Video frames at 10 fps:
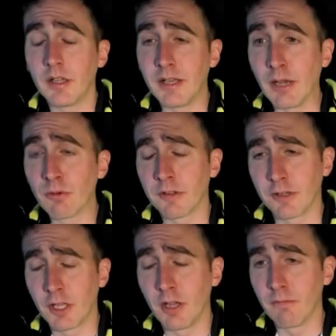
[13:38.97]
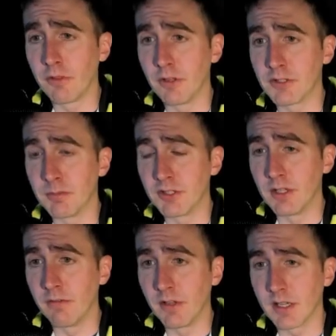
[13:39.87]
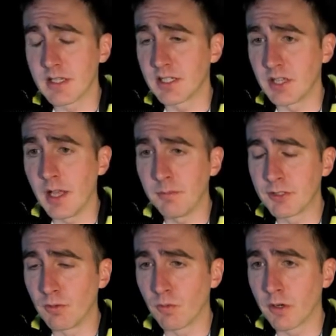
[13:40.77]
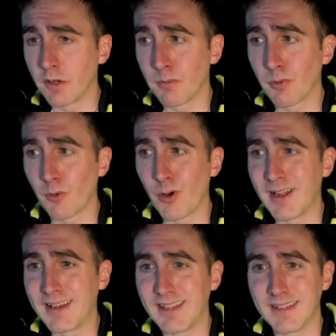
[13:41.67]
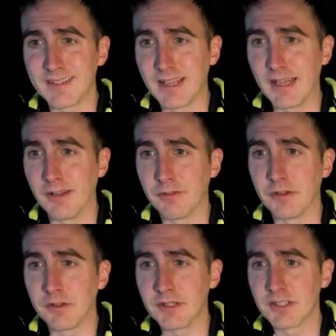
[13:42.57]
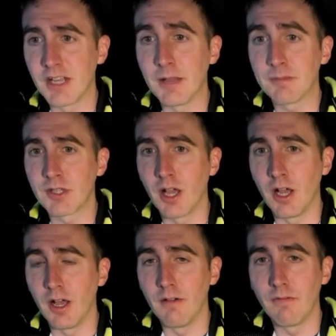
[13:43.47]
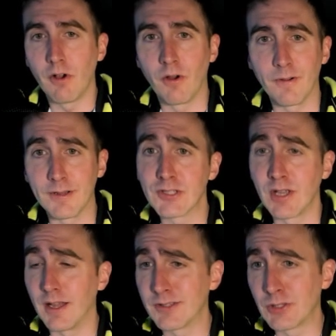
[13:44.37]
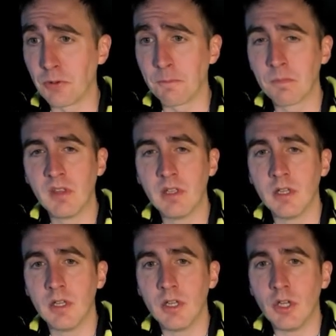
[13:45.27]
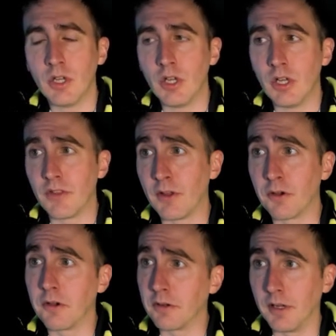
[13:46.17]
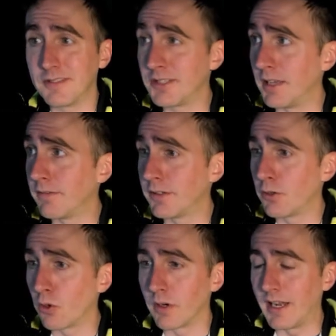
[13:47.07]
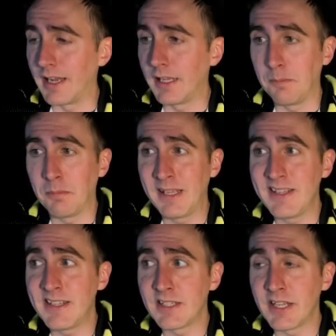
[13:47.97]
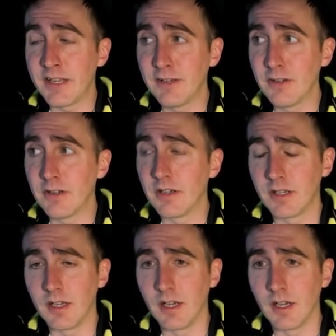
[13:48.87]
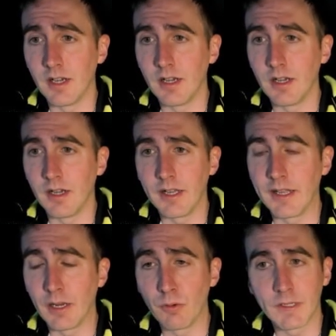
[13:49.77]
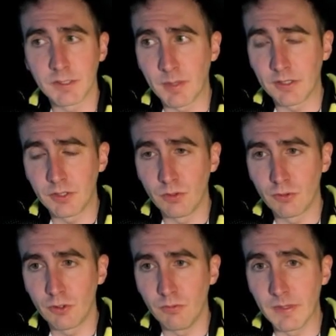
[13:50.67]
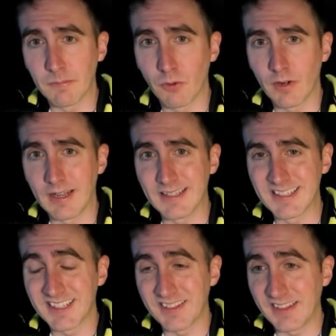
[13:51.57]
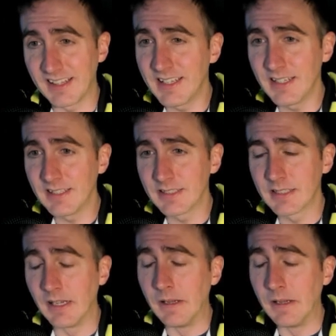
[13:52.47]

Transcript: Now we're going to cover the specific steps and we're going to break it down, the steps of RSI. So there are 7 or 8 P's here, and I would expect you to memorize these.